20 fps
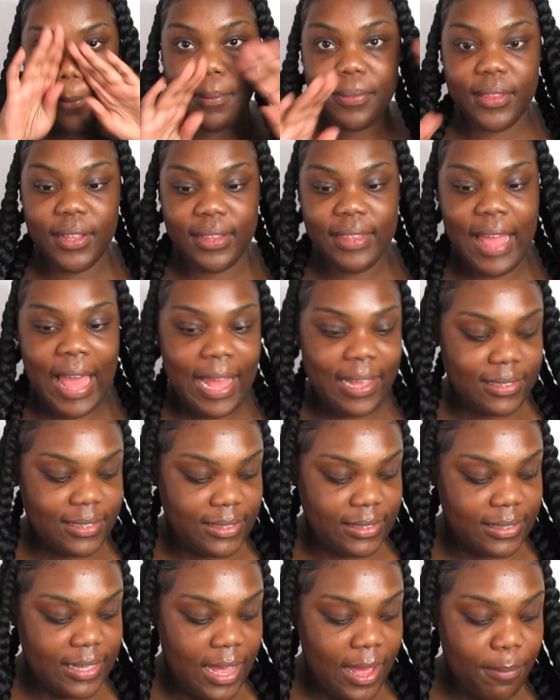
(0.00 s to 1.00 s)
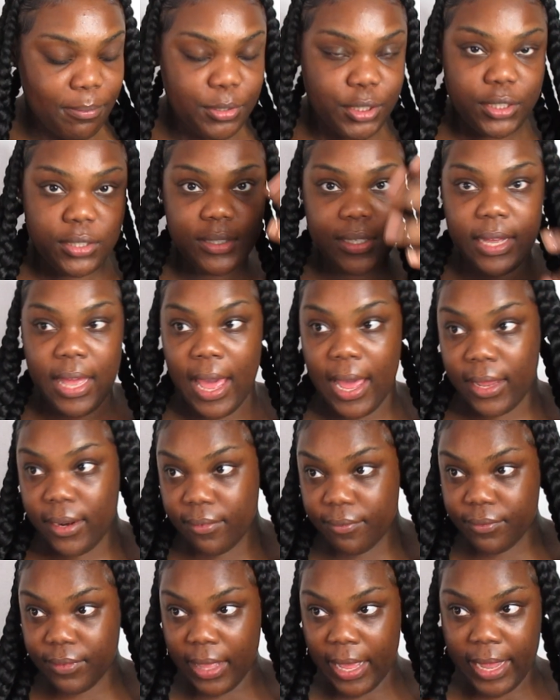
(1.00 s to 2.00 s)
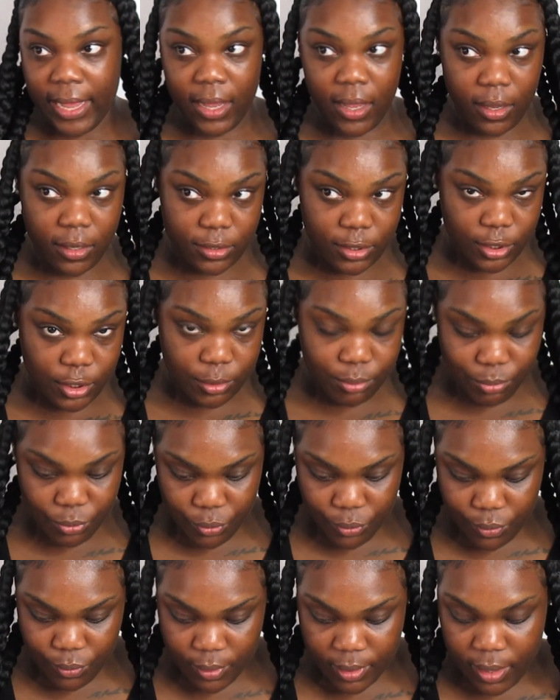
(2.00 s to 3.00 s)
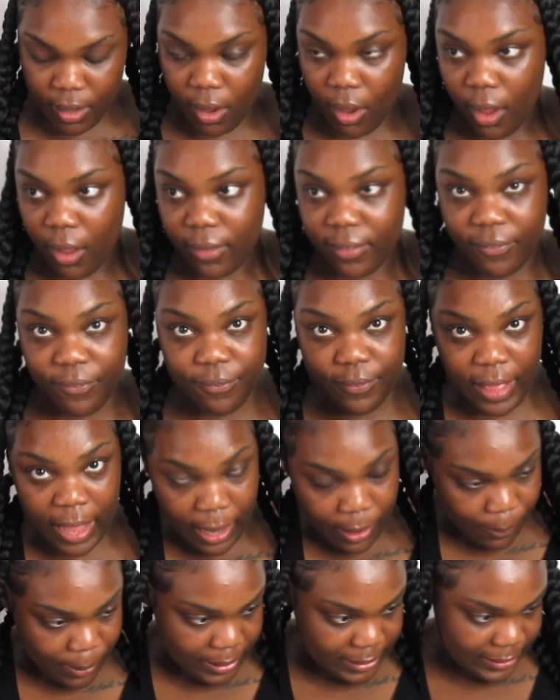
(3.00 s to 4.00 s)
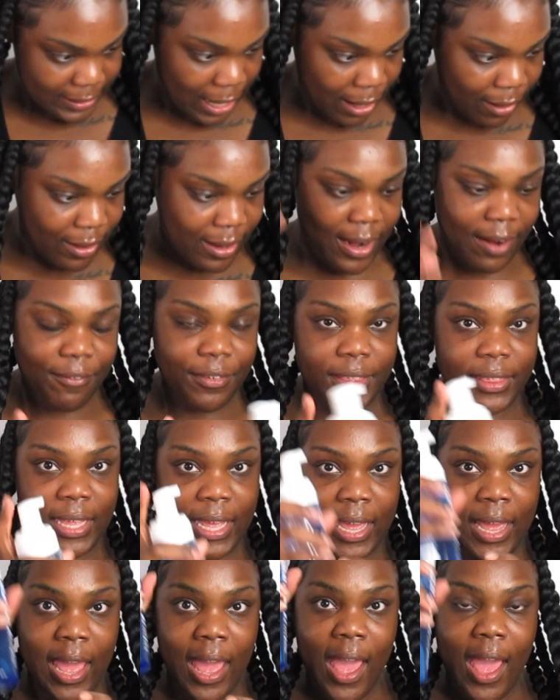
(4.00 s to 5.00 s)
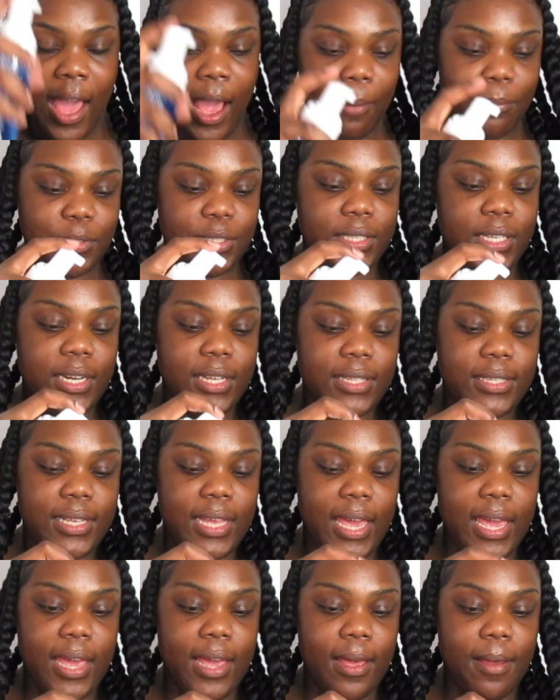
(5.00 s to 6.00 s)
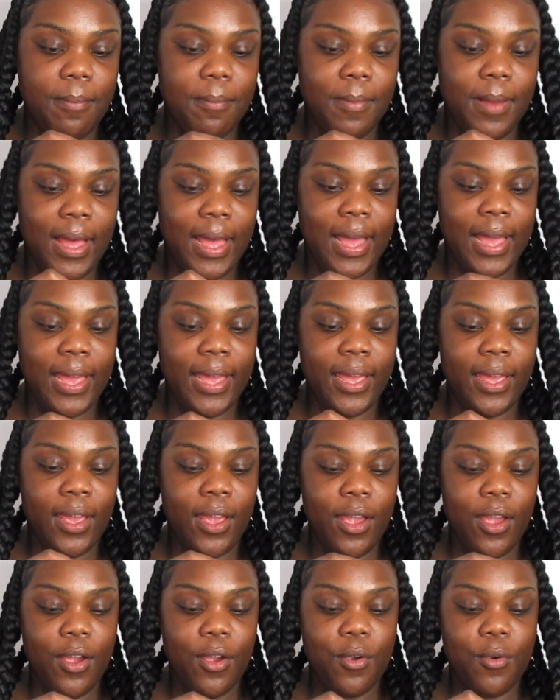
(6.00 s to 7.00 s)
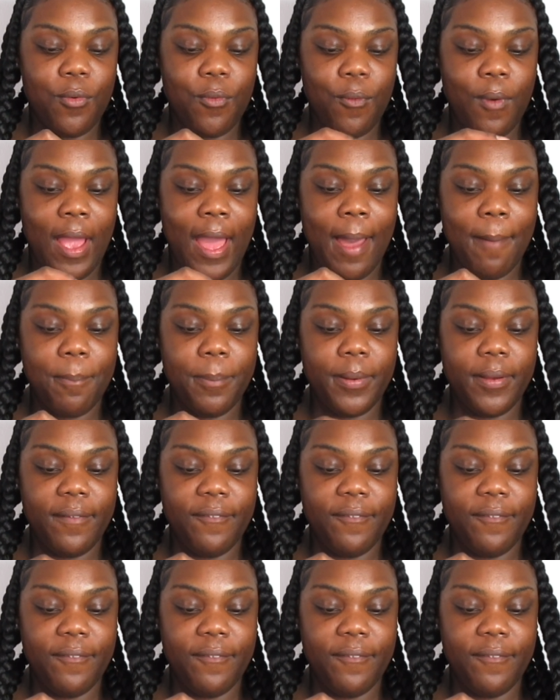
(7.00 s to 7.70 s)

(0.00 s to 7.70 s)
The last step, just to kind of like smooth all the flyaways down and everything, I'm just gonna take my wrap